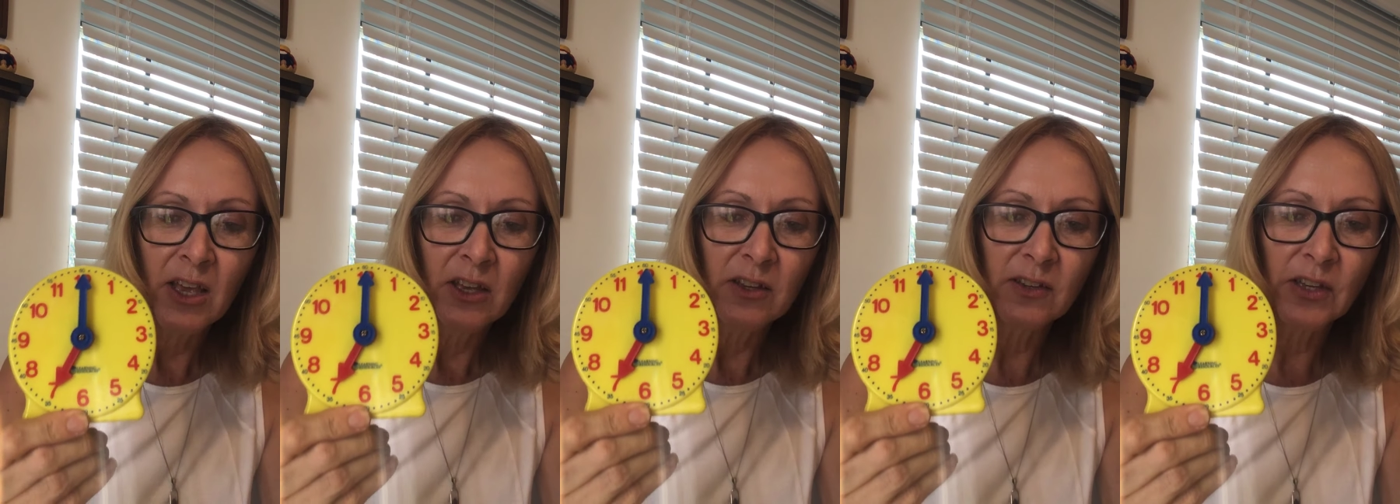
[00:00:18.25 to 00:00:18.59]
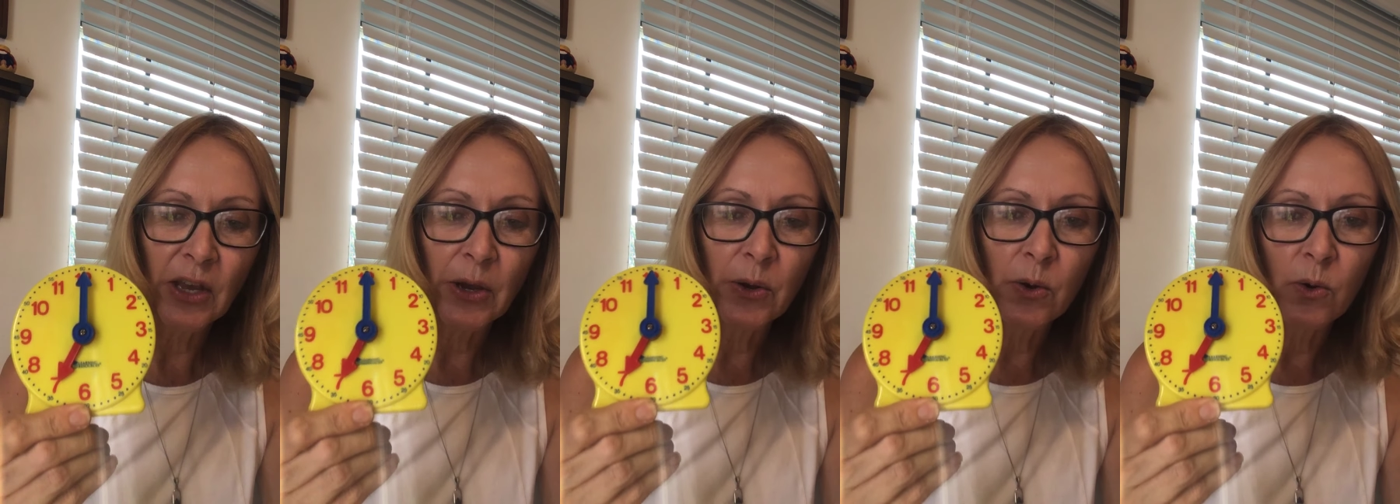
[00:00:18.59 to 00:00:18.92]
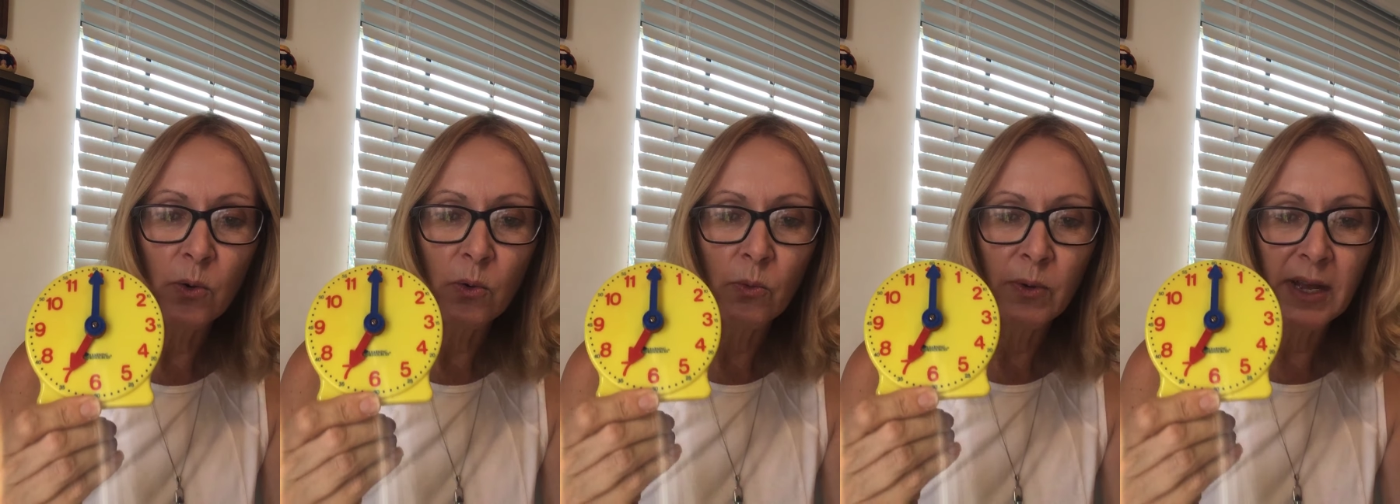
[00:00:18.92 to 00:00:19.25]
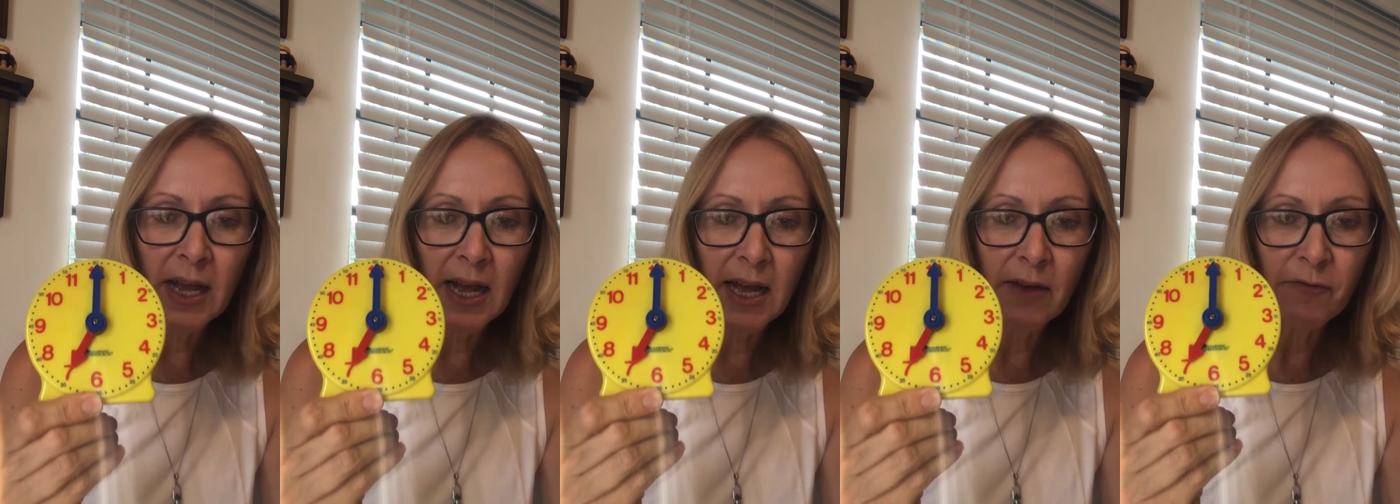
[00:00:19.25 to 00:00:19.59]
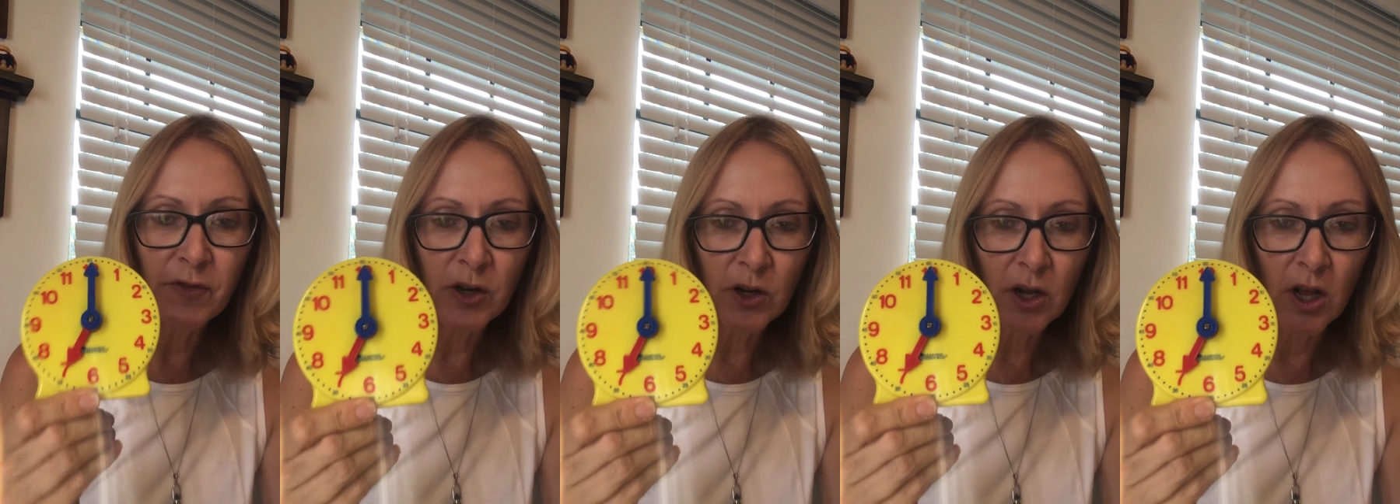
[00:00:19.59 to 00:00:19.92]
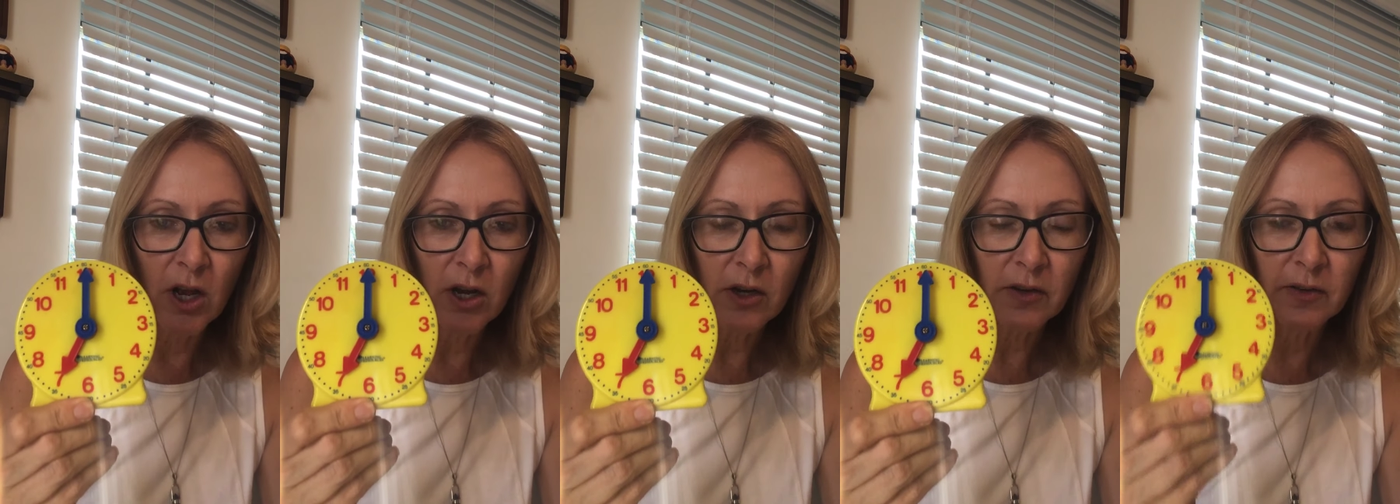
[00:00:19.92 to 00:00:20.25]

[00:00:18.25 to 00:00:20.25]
So we have your clock,